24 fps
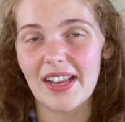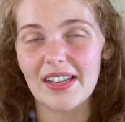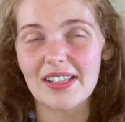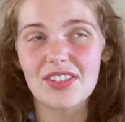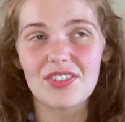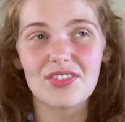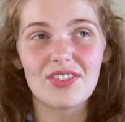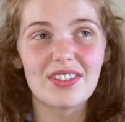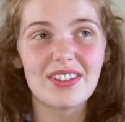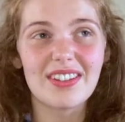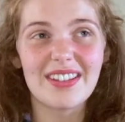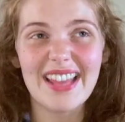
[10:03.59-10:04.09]
And
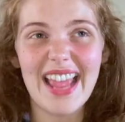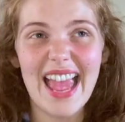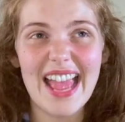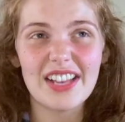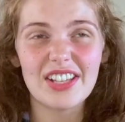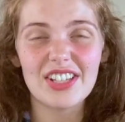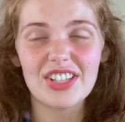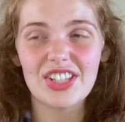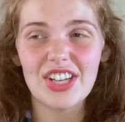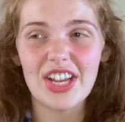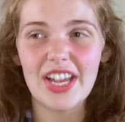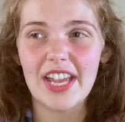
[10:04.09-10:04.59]
it's
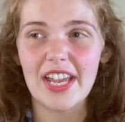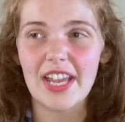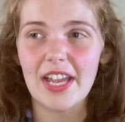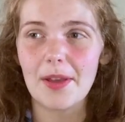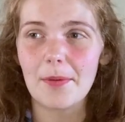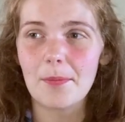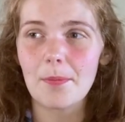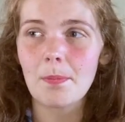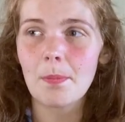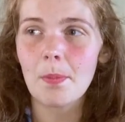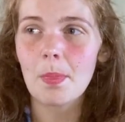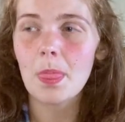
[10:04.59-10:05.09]
dead shit.
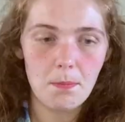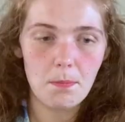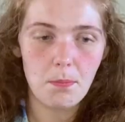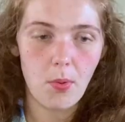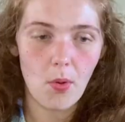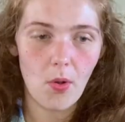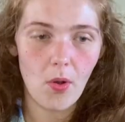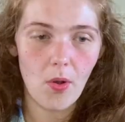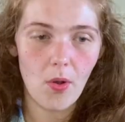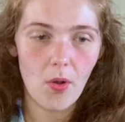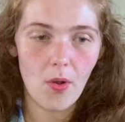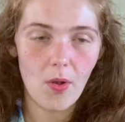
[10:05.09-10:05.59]

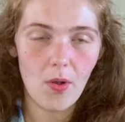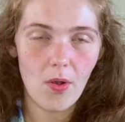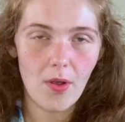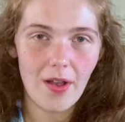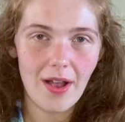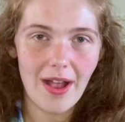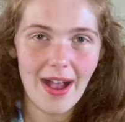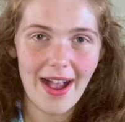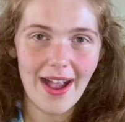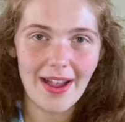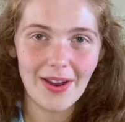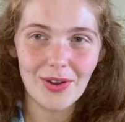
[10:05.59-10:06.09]
But
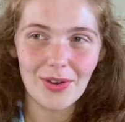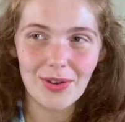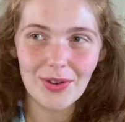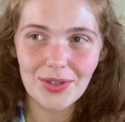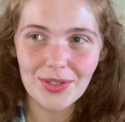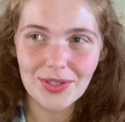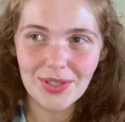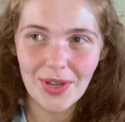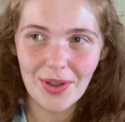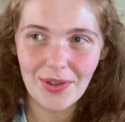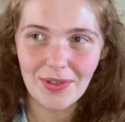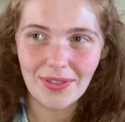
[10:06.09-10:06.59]
I
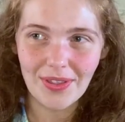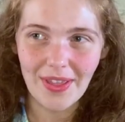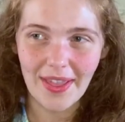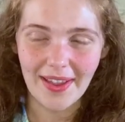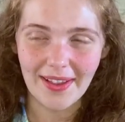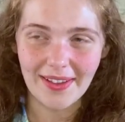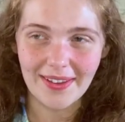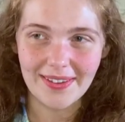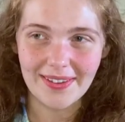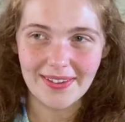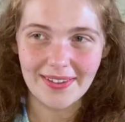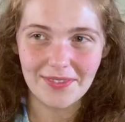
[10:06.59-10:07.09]
also
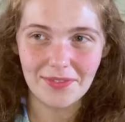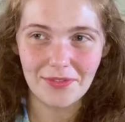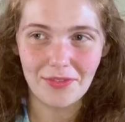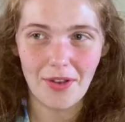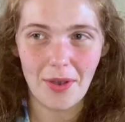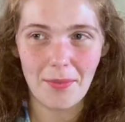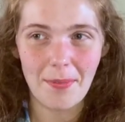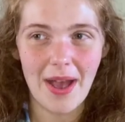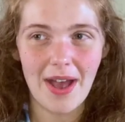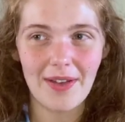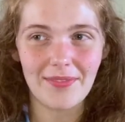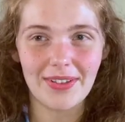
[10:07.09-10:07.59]
think,
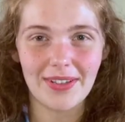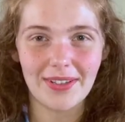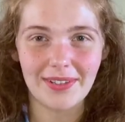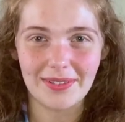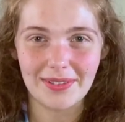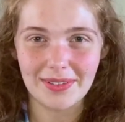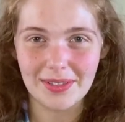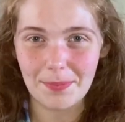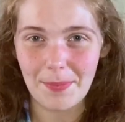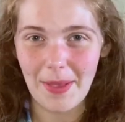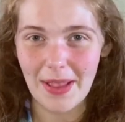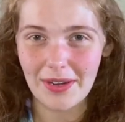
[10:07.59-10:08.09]
from
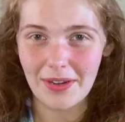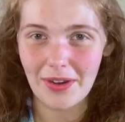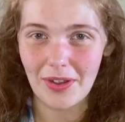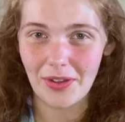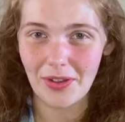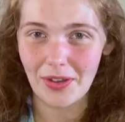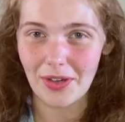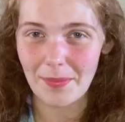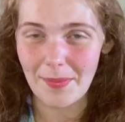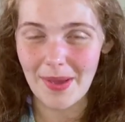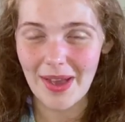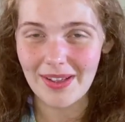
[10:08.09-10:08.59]
having spent a
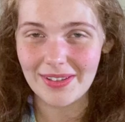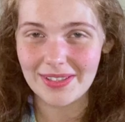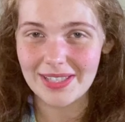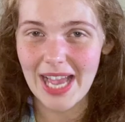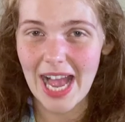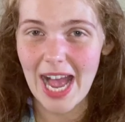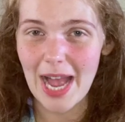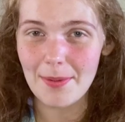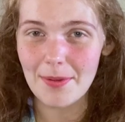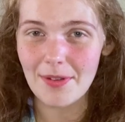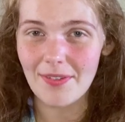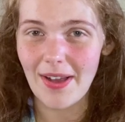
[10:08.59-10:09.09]
good amount of
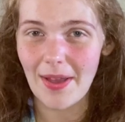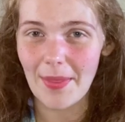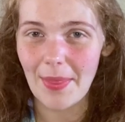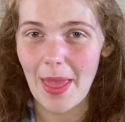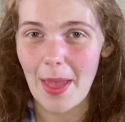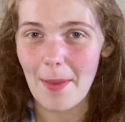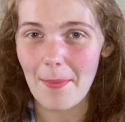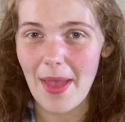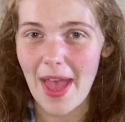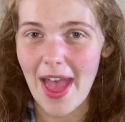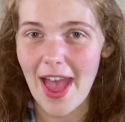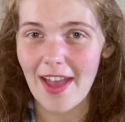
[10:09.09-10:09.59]
time around
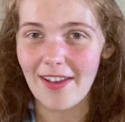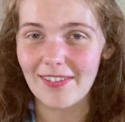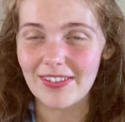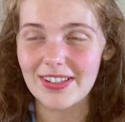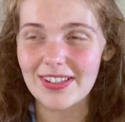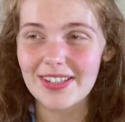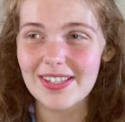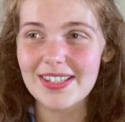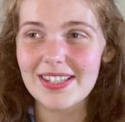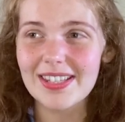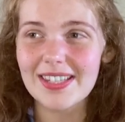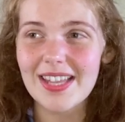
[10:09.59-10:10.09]
their
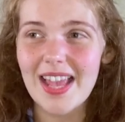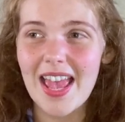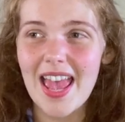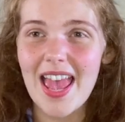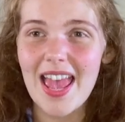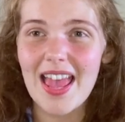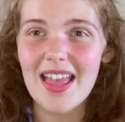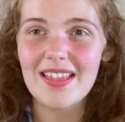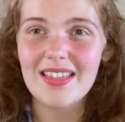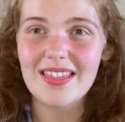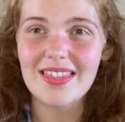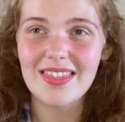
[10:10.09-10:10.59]
parents,
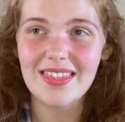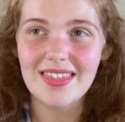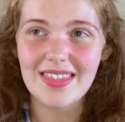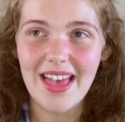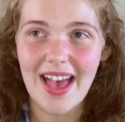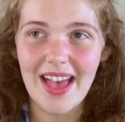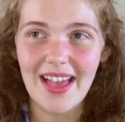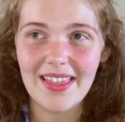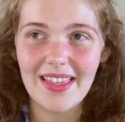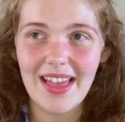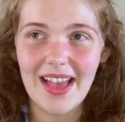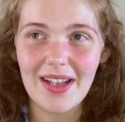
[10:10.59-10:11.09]

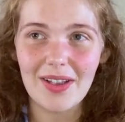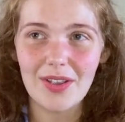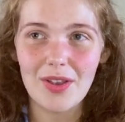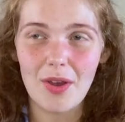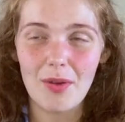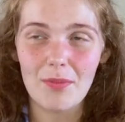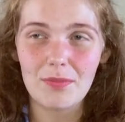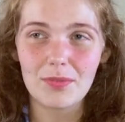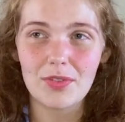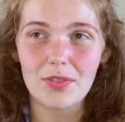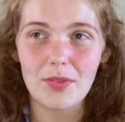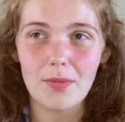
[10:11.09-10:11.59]
that that
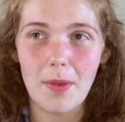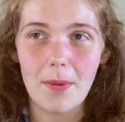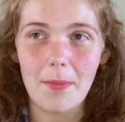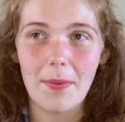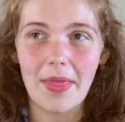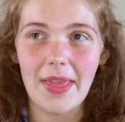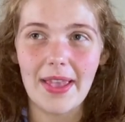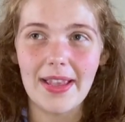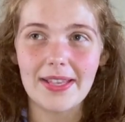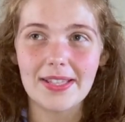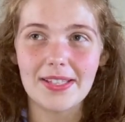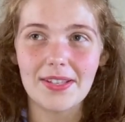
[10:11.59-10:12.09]
comes from a
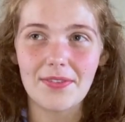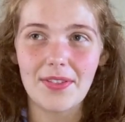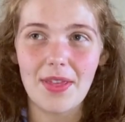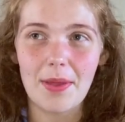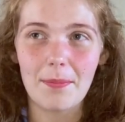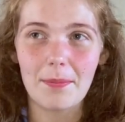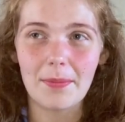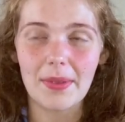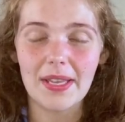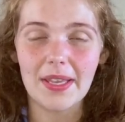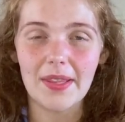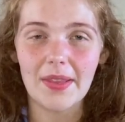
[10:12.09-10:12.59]
place of
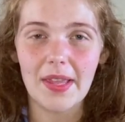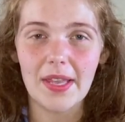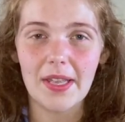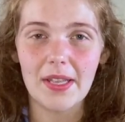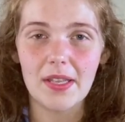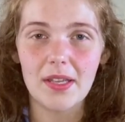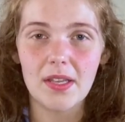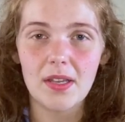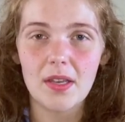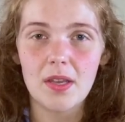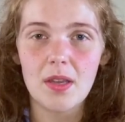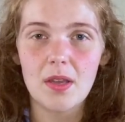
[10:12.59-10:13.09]
them being
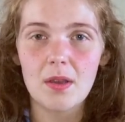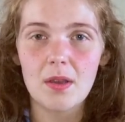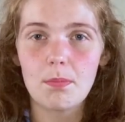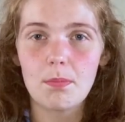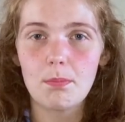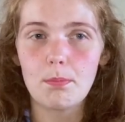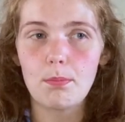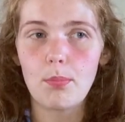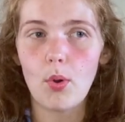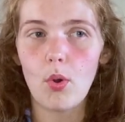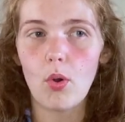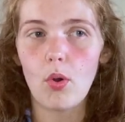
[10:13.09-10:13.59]
like,
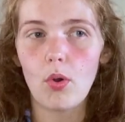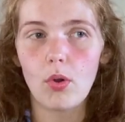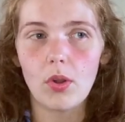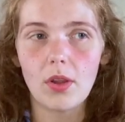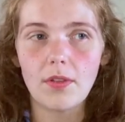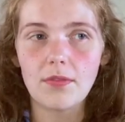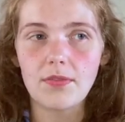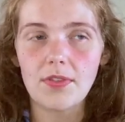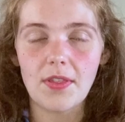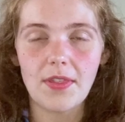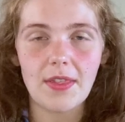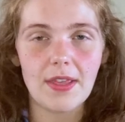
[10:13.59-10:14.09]
but all
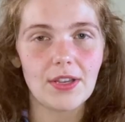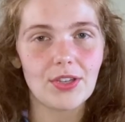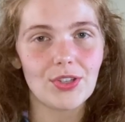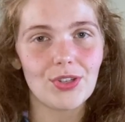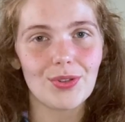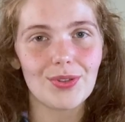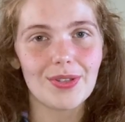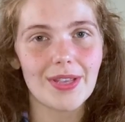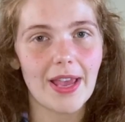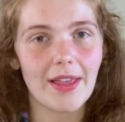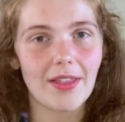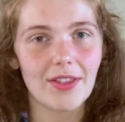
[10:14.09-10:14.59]
of the things
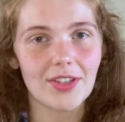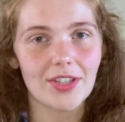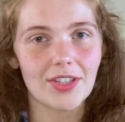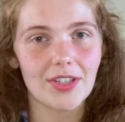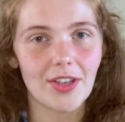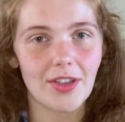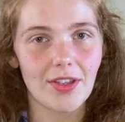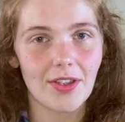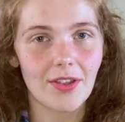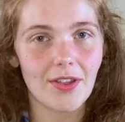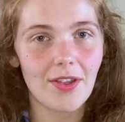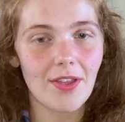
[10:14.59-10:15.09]
you tell us
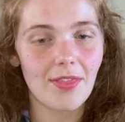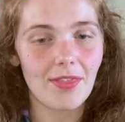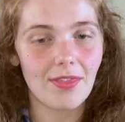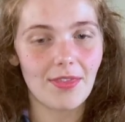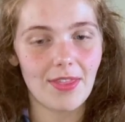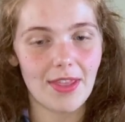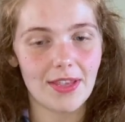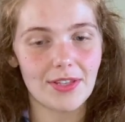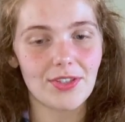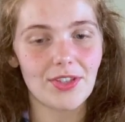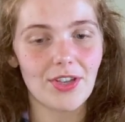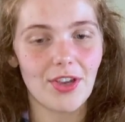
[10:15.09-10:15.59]
are
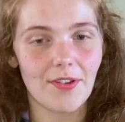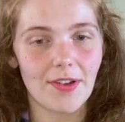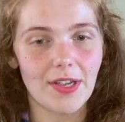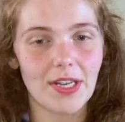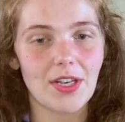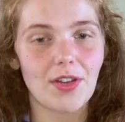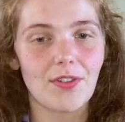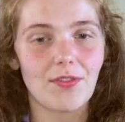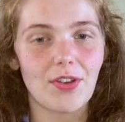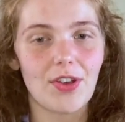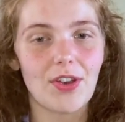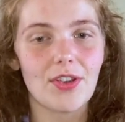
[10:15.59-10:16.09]
this
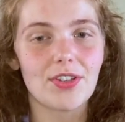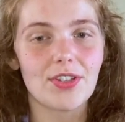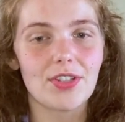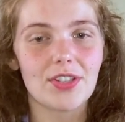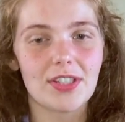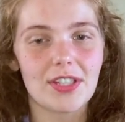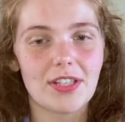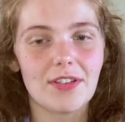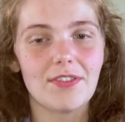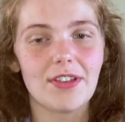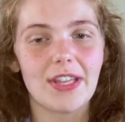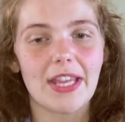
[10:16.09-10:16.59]

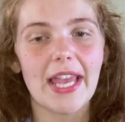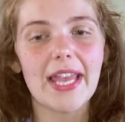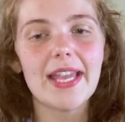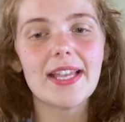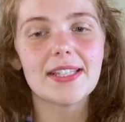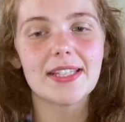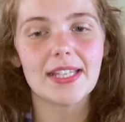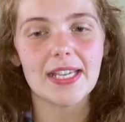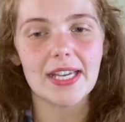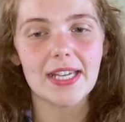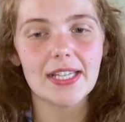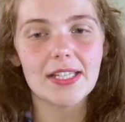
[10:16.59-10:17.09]
neurodivergency
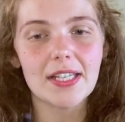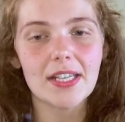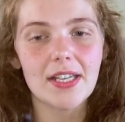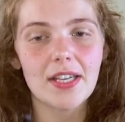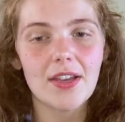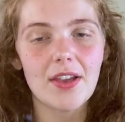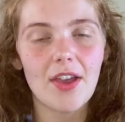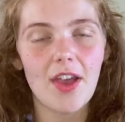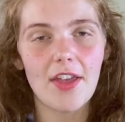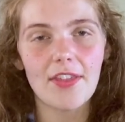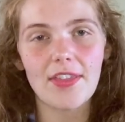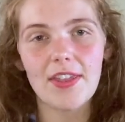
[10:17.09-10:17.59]
related
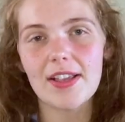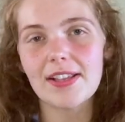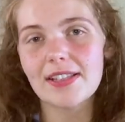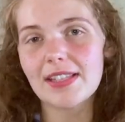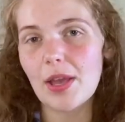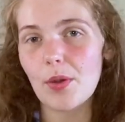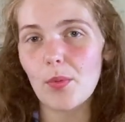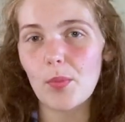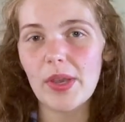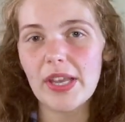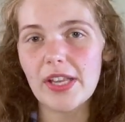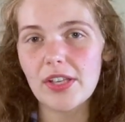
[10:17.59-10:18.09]
are things
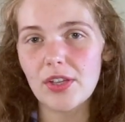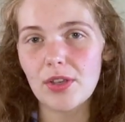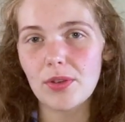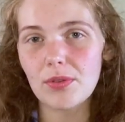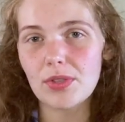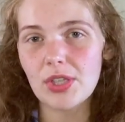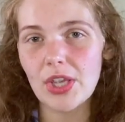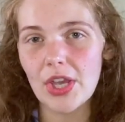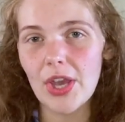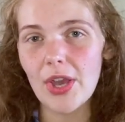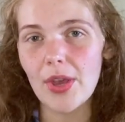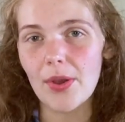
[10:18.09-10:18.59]
that we do
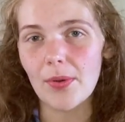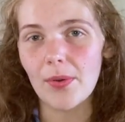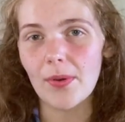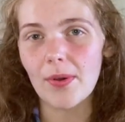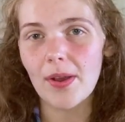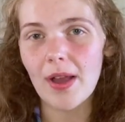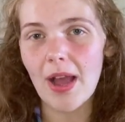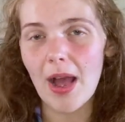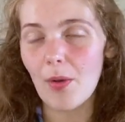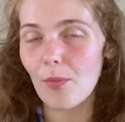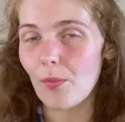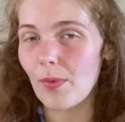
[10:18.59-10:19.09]
too,
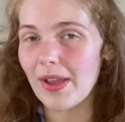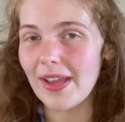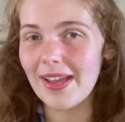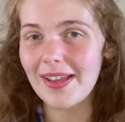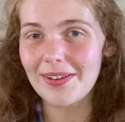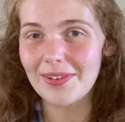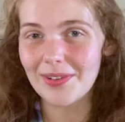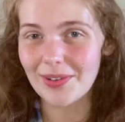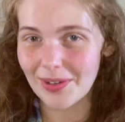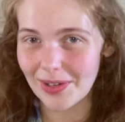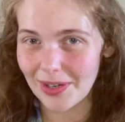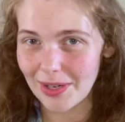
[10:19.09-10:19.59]
and we're
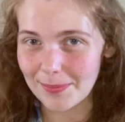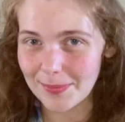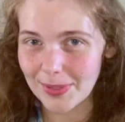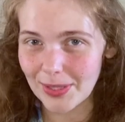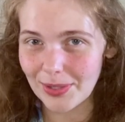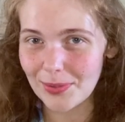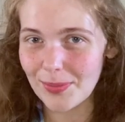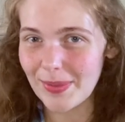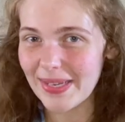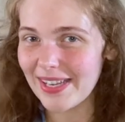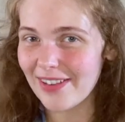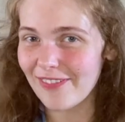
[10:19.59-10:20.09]

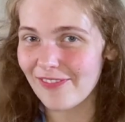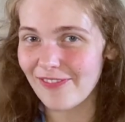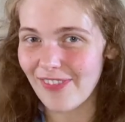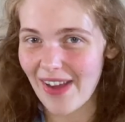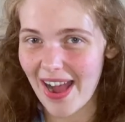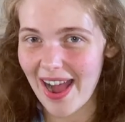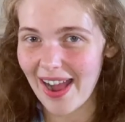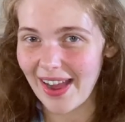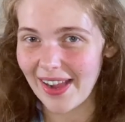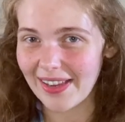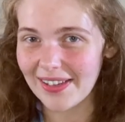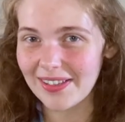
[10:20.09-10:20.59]
normal, we're
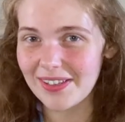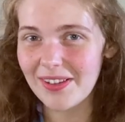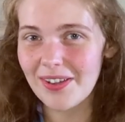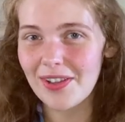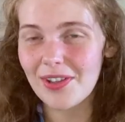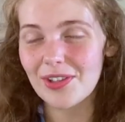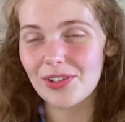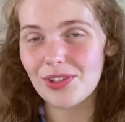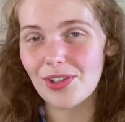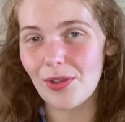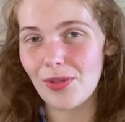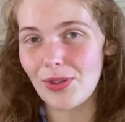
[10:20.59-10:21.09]
fine,
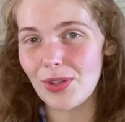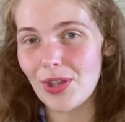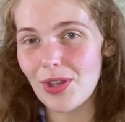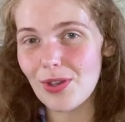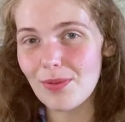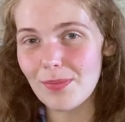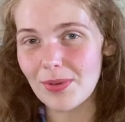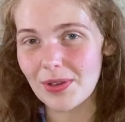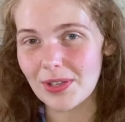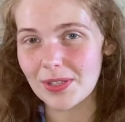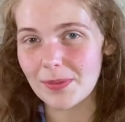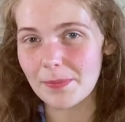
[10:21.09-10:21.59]
so
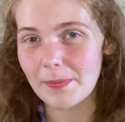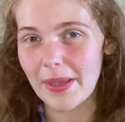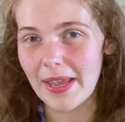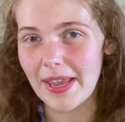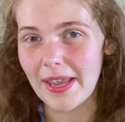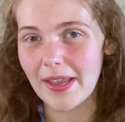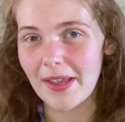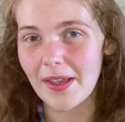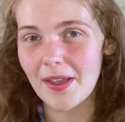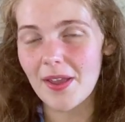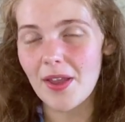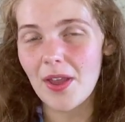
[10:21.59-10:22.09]
you must
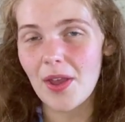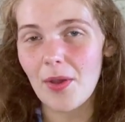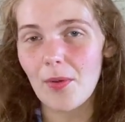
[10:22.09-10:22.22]
be.